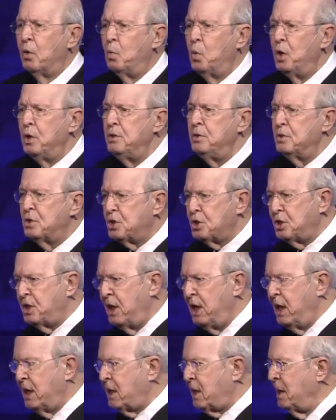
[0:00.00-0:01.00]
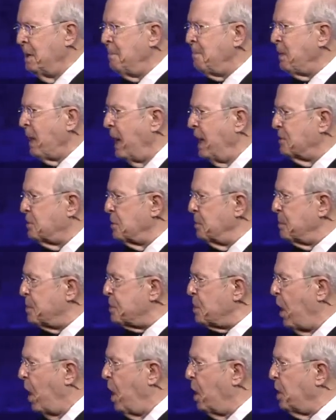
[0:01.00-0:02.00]
a wooden stick and some
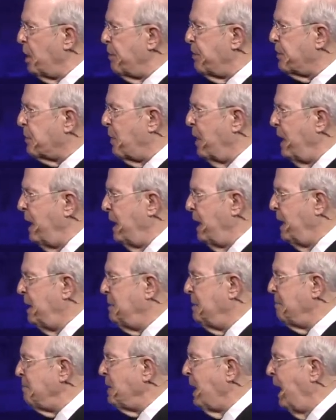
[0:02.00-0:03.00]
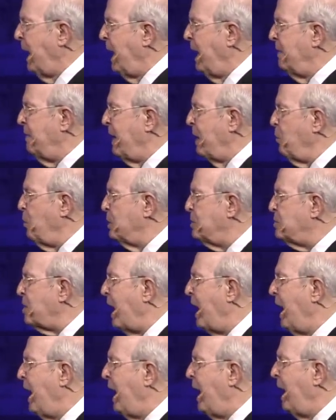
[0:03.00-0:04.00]
scarlet thread and they would
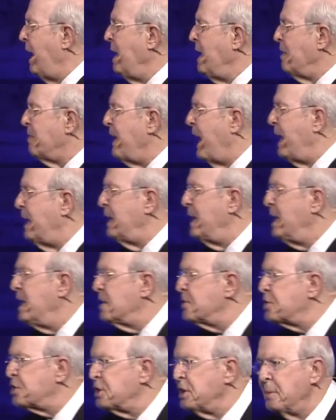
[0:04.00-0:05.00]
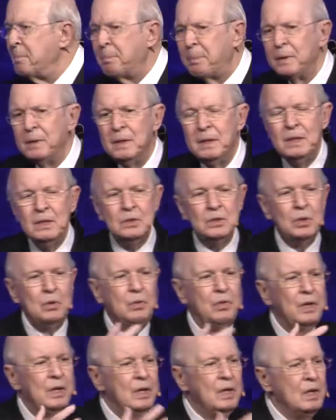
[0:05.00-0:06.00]
tie that hyssop
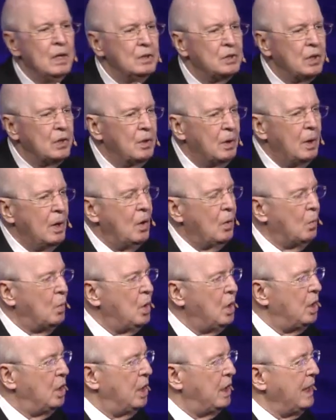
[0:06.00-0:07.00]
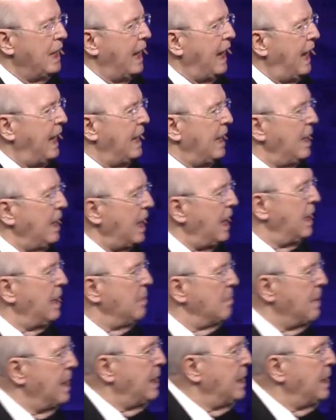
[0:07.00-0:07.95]
to the, to the wood and it, and it